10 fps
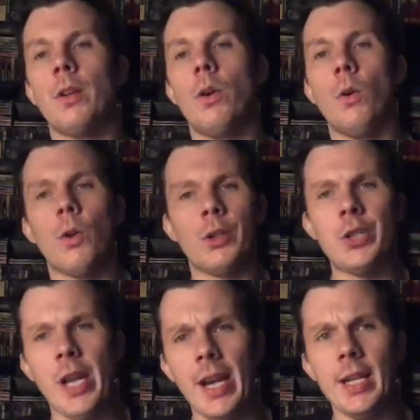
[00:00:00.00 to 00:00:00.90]
or
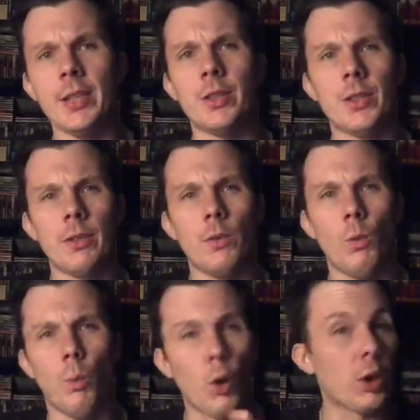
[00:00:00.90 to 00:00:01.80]
change
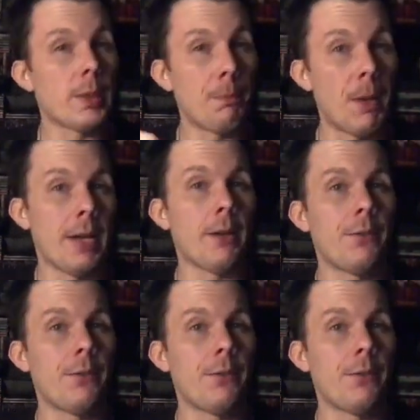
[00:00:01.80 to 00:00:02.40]
worked better